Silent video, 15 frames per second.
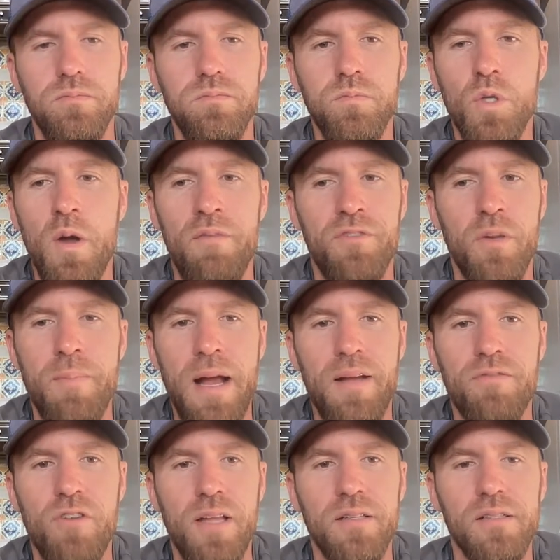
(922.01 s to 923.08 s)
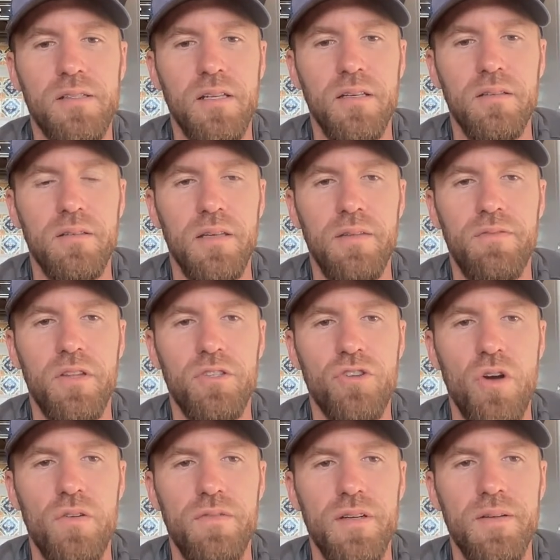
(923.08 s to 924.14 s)
you have to back France to lift the
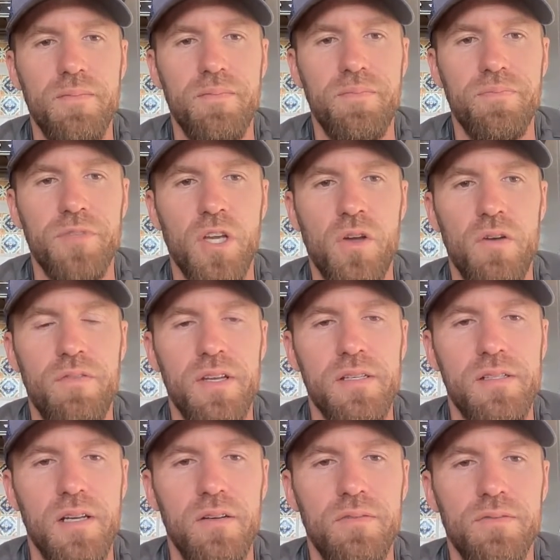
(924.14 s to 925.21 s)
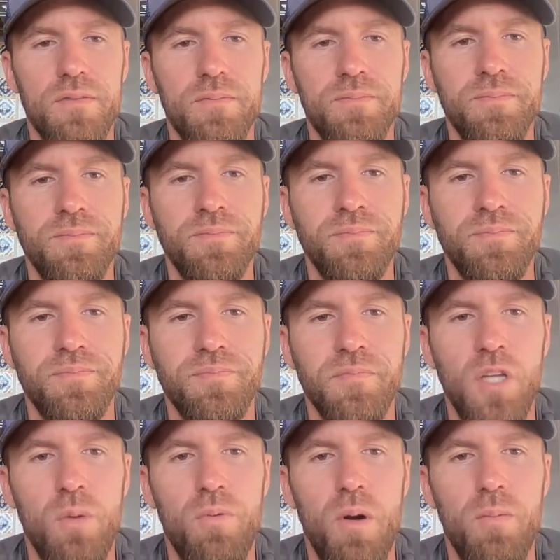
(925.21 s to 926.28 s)
trophy, to cover yourself.
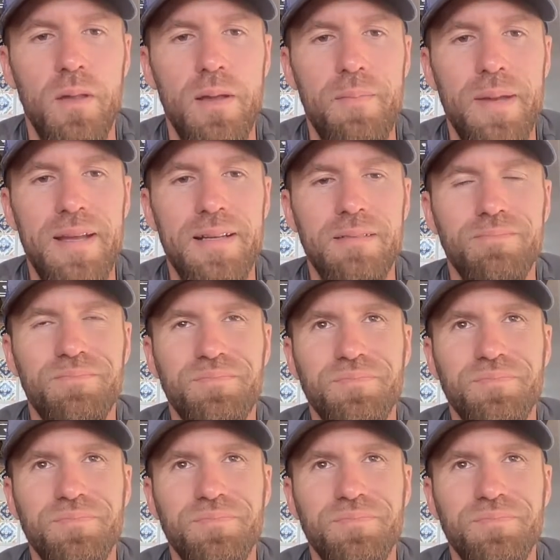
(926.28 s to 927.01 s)
They'll probably be,